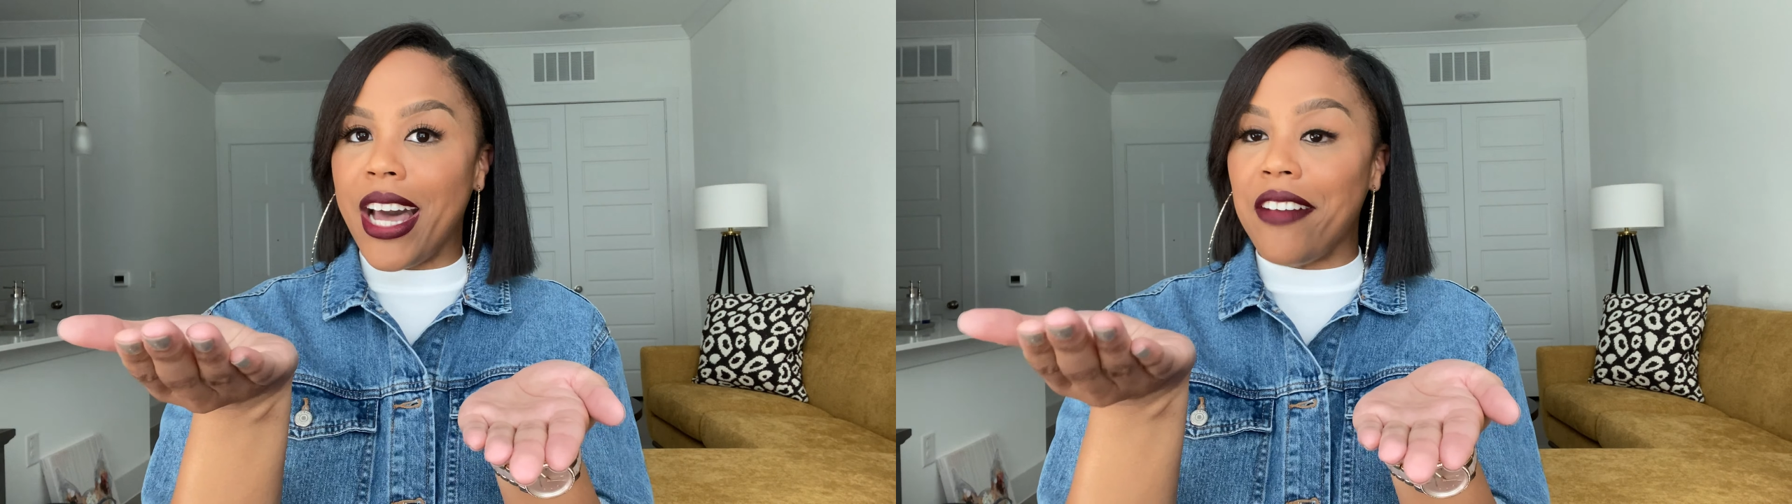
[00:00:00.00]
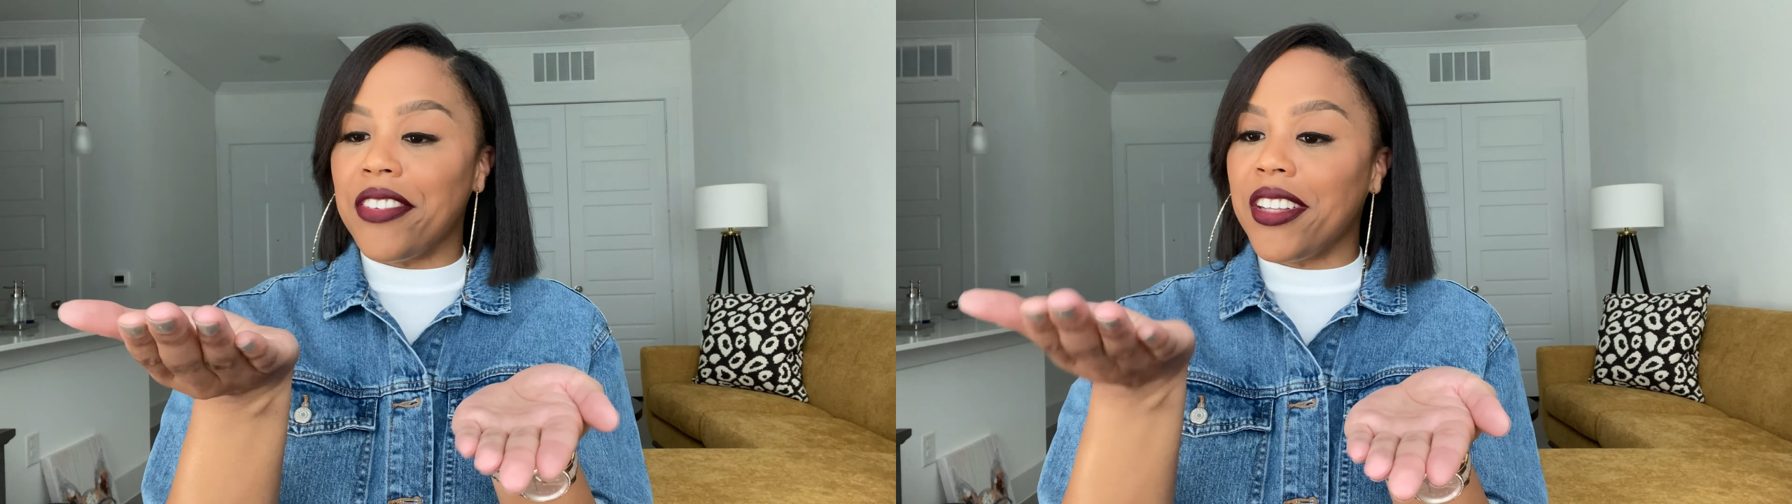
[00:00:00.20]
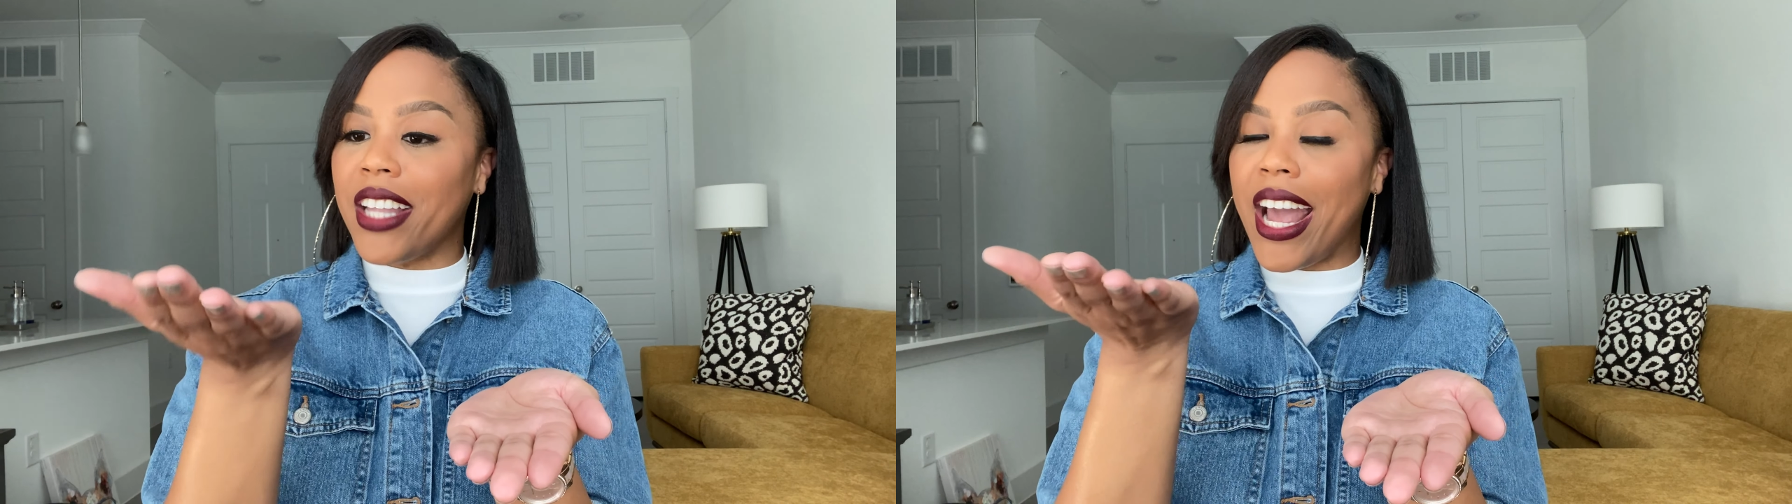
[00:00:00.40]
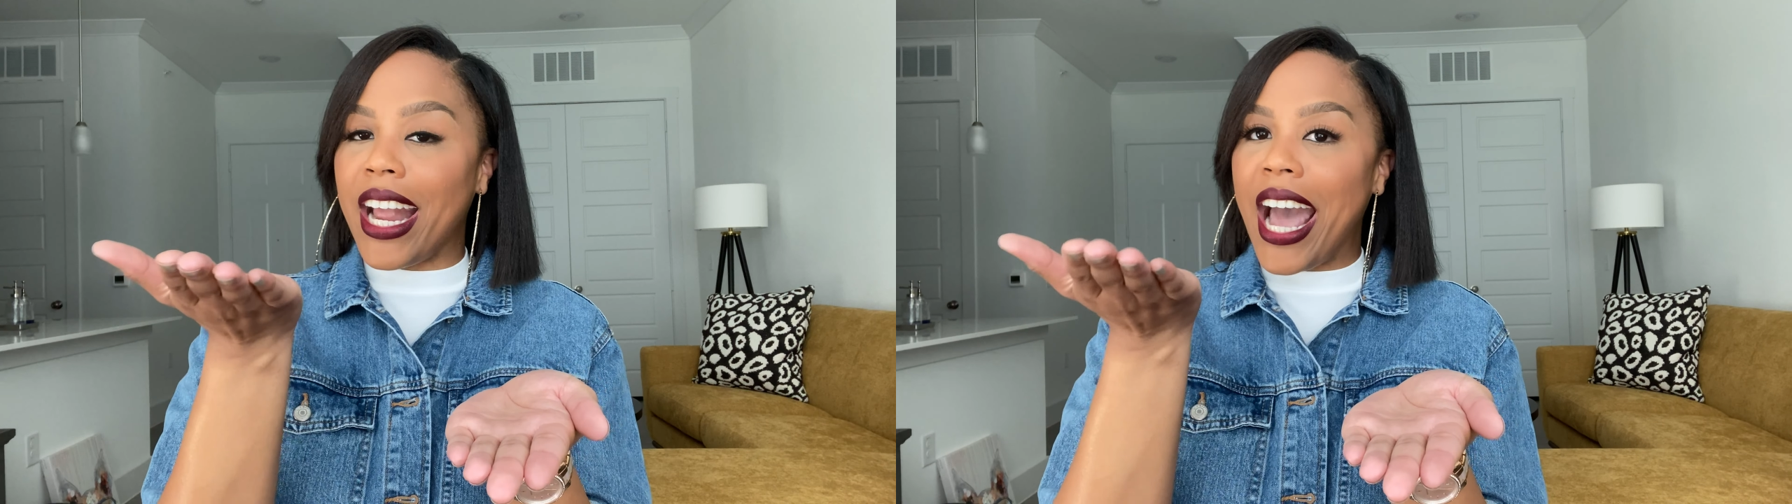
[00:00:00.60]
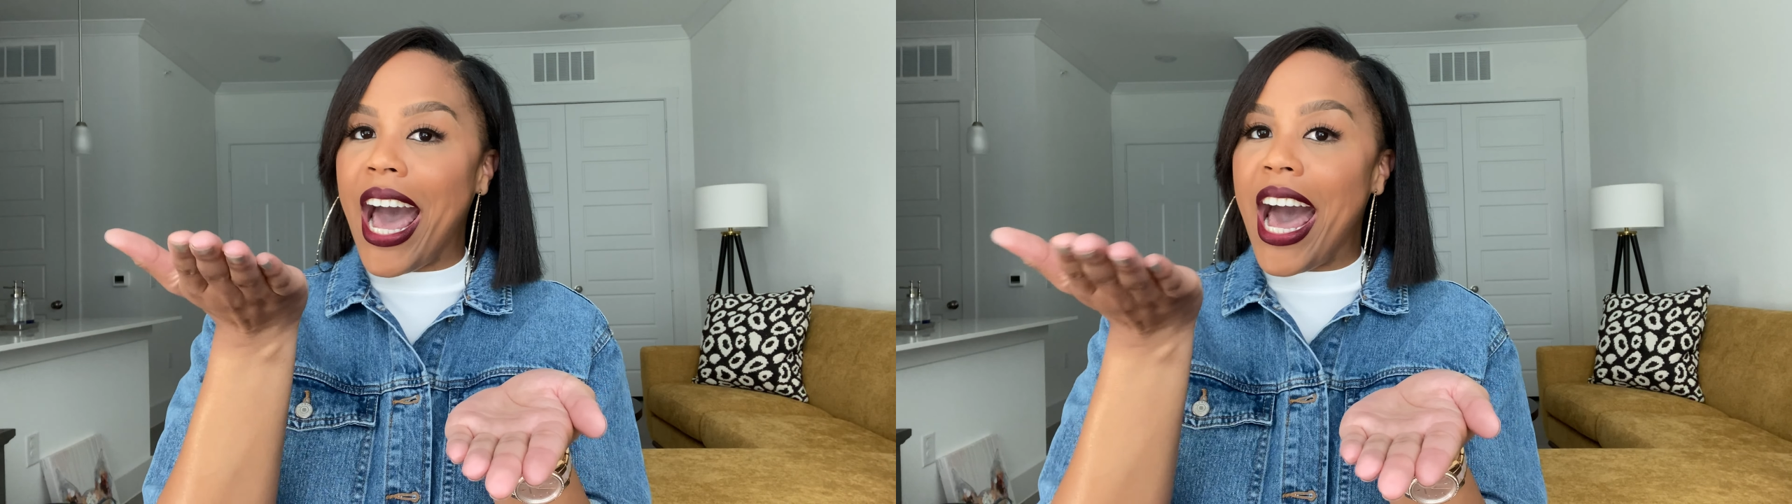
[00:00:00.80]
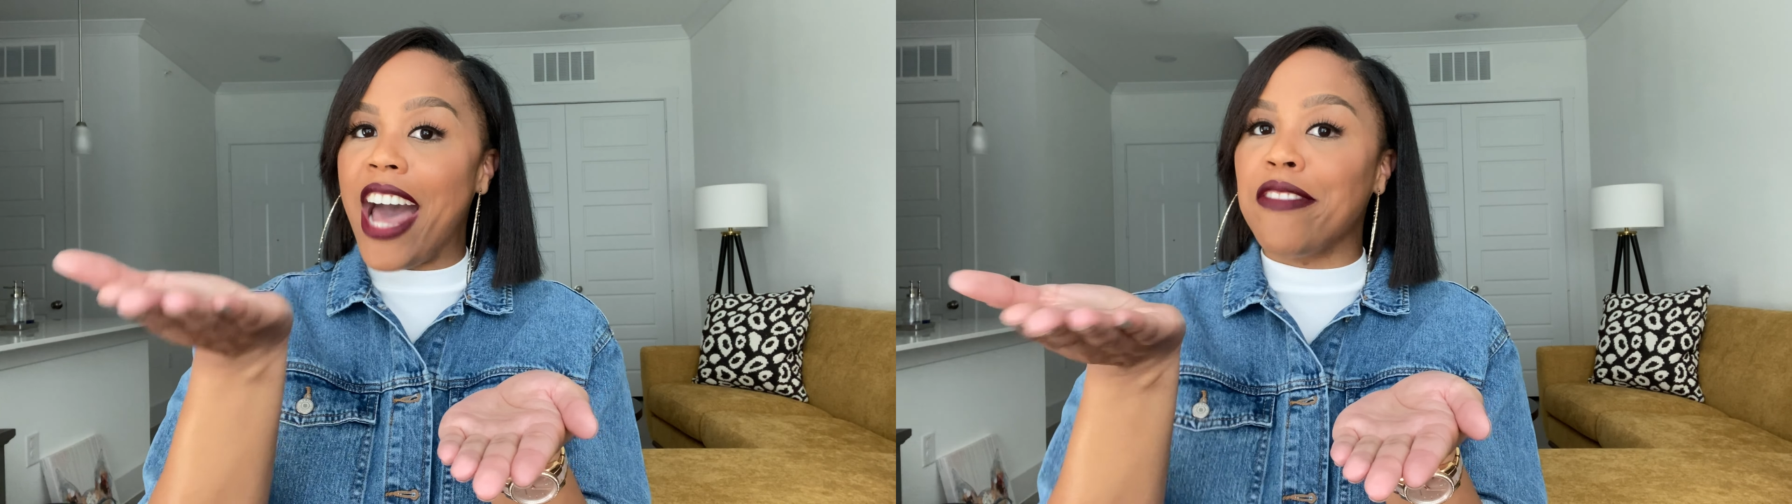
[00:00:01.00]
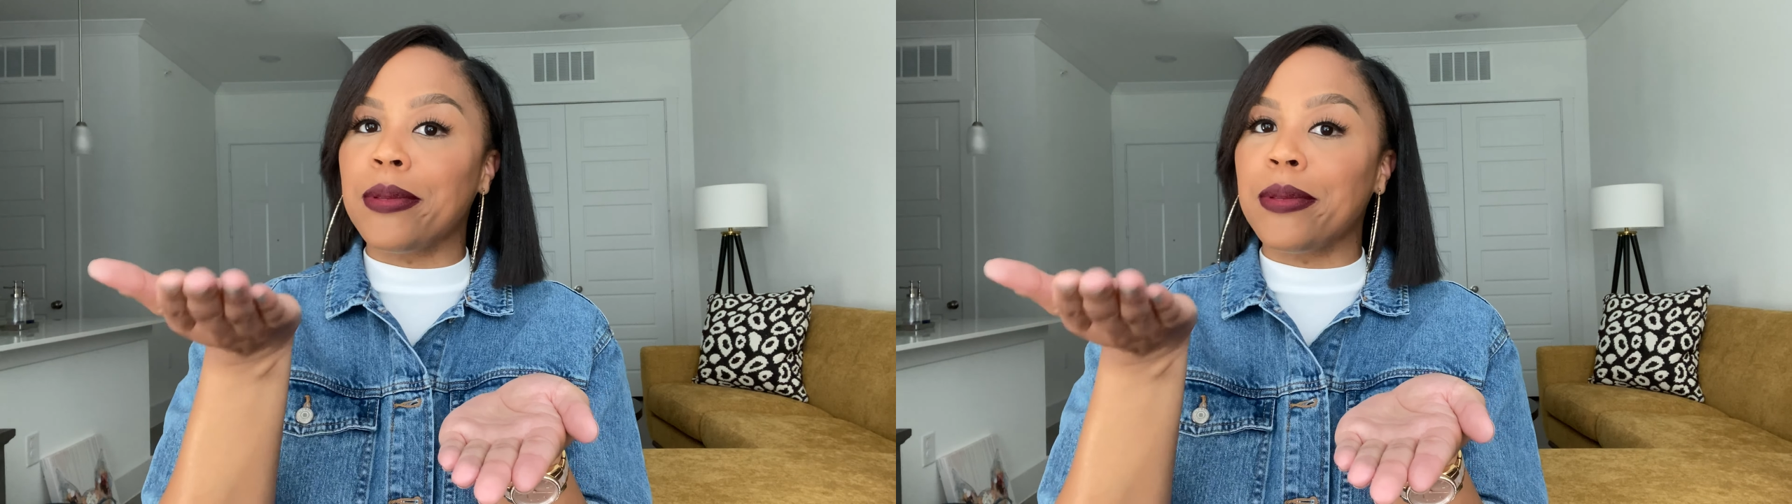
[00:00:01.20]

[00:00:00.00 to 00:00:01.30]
I feel like I